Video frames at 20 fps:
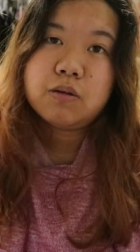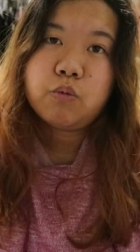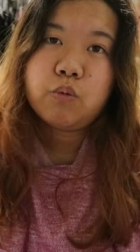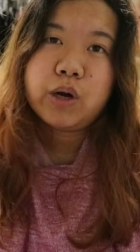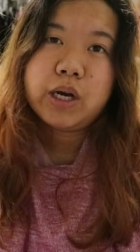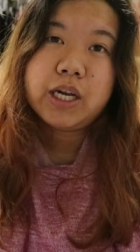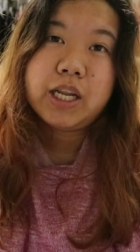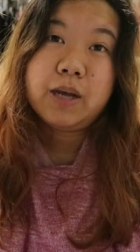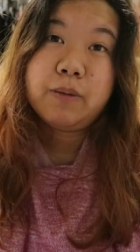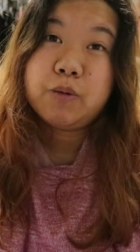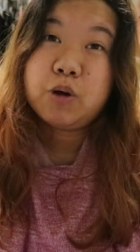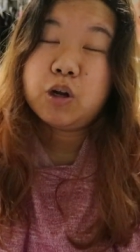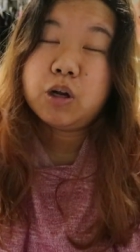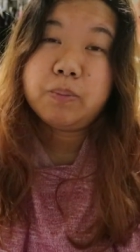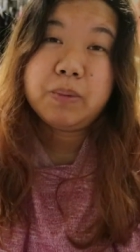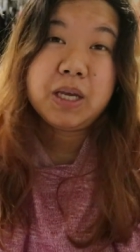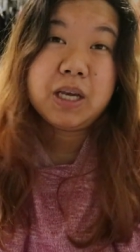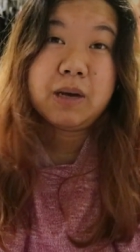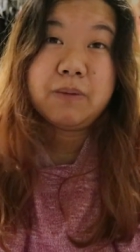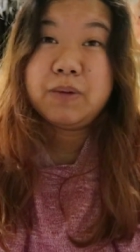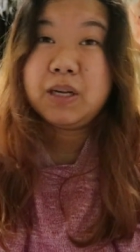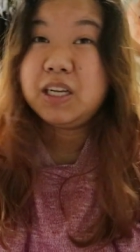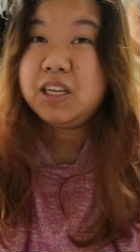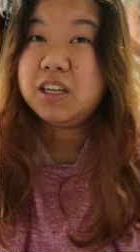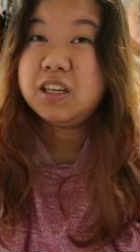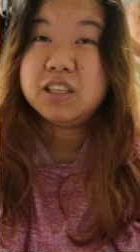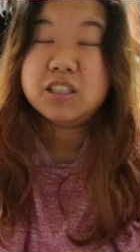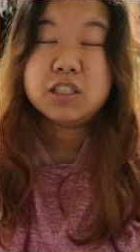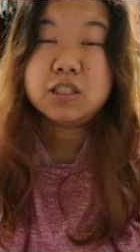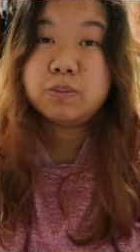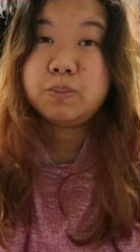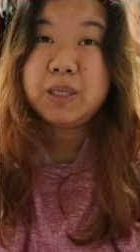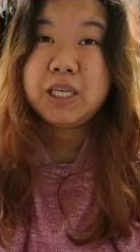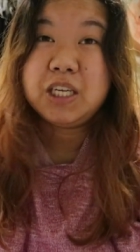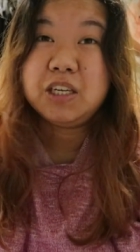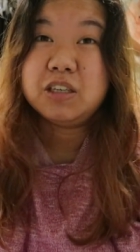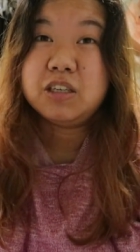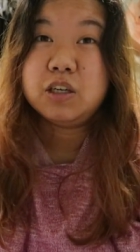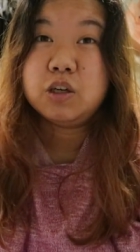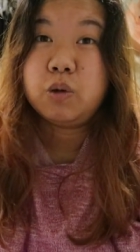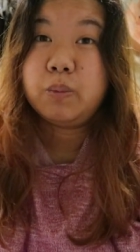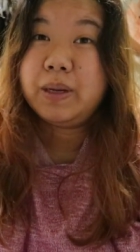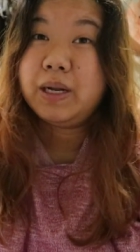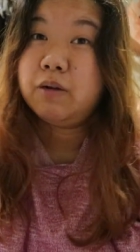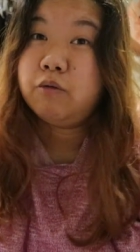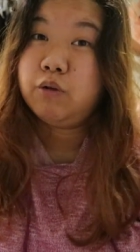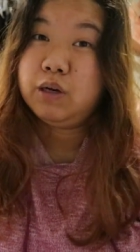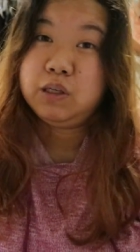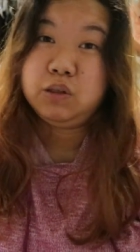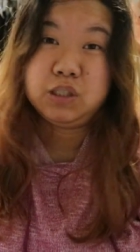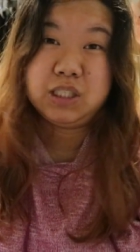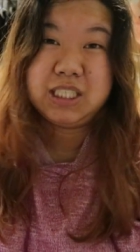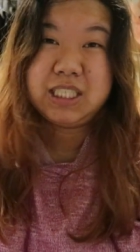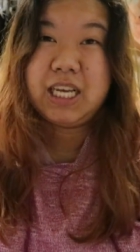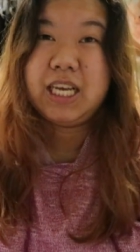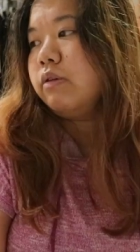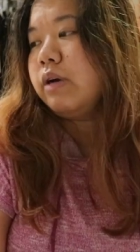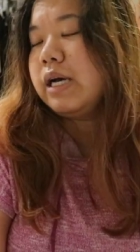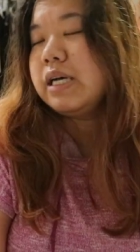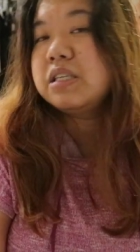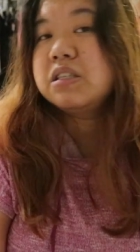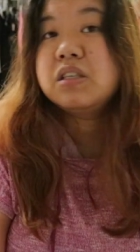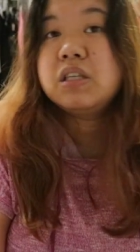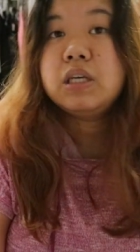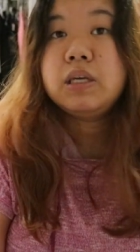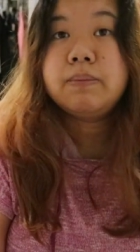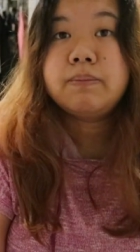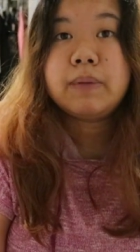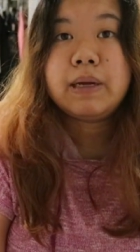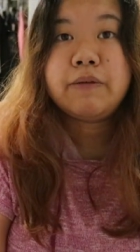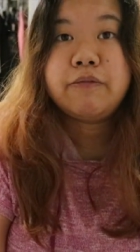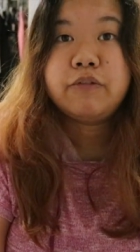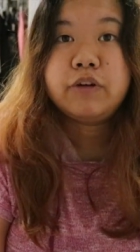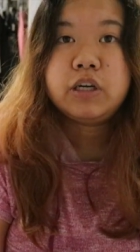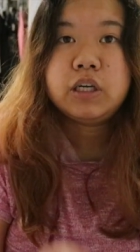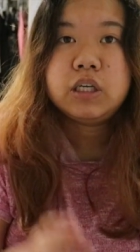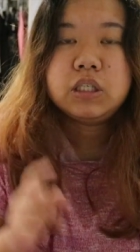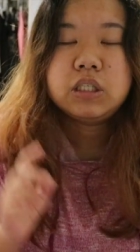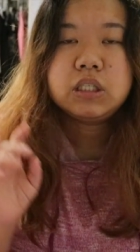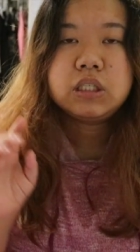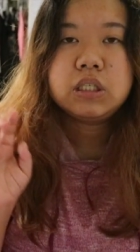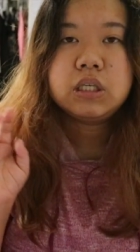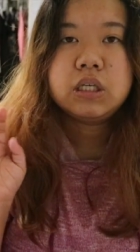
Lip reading: one day I'm gonna become an English speaker, no matter what you say. Actually, my first